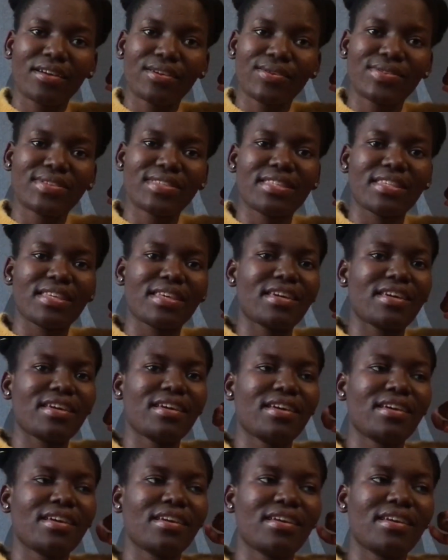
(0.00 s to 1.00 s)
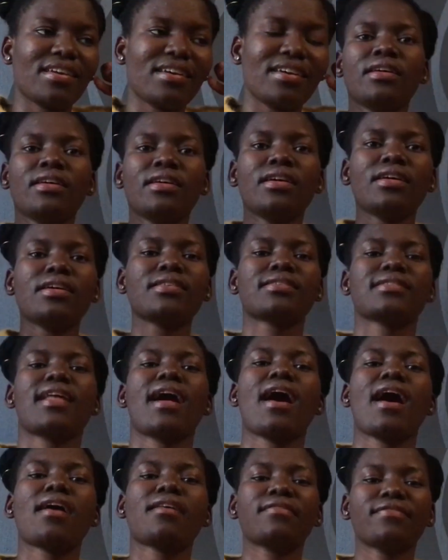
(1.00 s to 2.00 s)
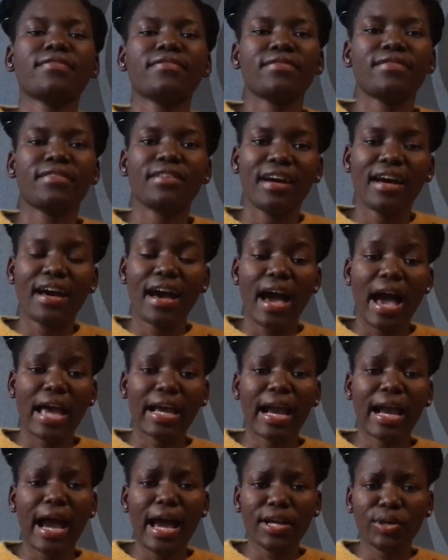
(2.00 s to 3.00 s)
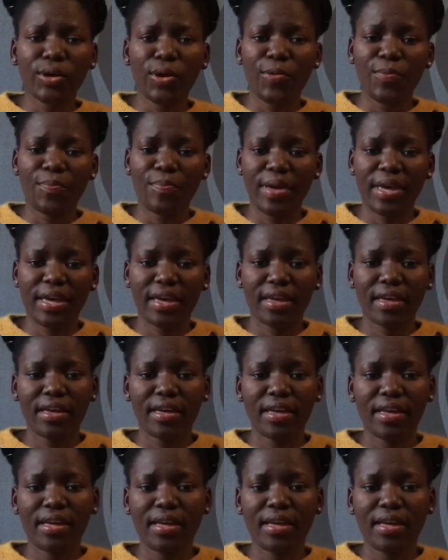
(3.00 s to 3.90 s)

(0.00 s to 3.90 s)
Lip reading: You see, his love, I can't compare.